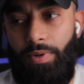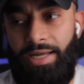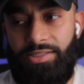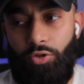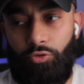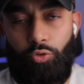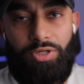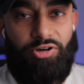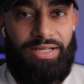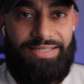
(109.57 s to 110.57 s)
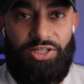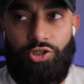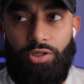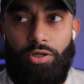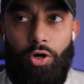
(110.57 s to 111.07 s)
has gone through a
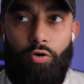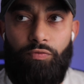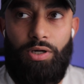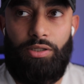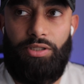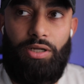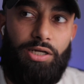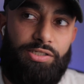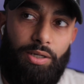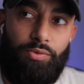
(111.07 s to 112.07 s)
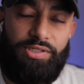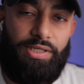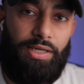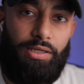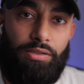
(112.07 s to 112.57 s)
transition over the last, I would
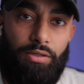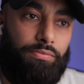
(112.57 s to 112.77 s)
say,